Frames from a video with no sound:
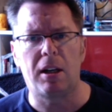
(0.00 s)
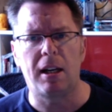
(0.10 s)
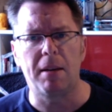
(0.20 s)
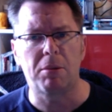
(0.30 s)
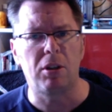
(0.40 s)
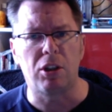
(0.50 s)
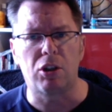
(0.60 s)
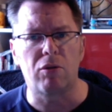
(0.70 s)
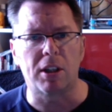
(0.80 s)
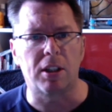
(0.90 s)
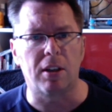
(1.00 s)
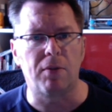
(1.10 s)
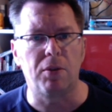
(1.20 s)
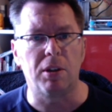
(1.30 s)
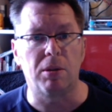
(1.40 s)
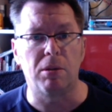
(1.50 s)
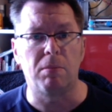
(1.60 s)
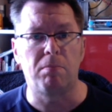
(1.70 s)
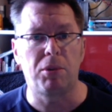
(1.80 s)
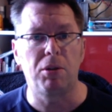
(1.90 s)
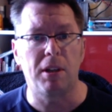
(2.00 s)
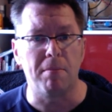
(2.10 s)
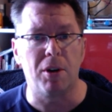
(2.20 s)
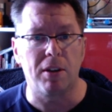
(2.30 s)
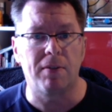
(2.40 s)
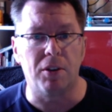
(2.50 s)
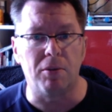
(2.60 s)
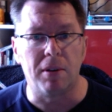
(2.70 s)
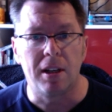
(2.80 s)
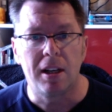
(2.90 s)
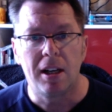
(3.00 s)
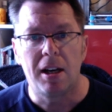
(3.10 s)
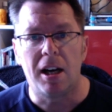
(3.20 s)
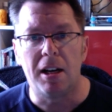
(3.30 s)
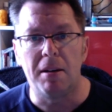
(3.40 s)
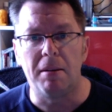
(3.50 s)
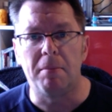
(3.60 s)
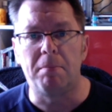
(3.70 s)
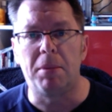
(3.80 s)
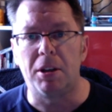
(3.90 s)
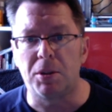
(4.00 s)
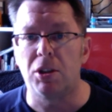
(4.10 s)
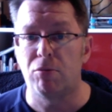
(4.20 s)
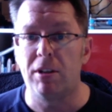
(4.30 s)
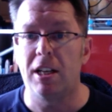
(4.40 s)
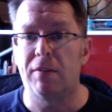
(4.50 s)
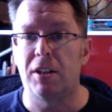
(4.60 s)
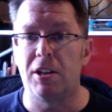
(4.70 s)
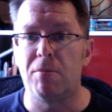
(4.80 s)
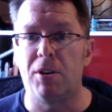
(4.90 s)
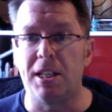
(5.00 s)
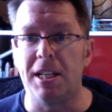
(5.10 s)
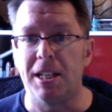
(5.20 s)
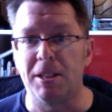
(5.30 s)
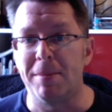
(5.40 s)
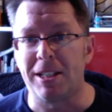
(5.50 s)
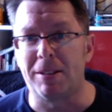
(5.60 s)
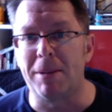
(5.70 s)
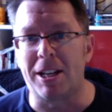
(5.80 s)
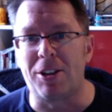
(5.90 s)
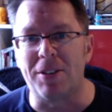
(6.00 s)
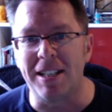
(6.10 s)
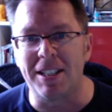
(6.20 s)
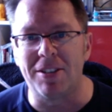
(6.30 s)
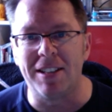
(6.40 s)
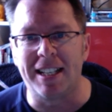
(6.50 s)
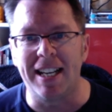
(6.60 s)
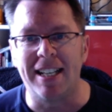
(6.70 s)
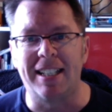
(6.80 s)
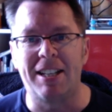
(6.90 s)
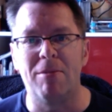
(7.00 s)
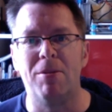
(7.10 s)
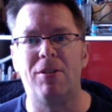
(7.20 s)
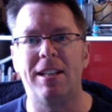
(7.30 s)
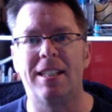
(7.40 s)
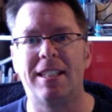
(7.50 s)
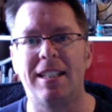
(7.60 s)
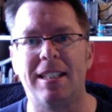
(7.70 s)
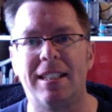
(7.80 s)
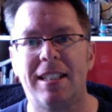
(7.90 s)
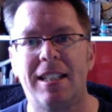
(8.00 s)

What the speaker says: absolutely stressed that I thought this was purely my fault, but I was just really after knowing what I did to make sure I didn't do it again and kill more ESCs.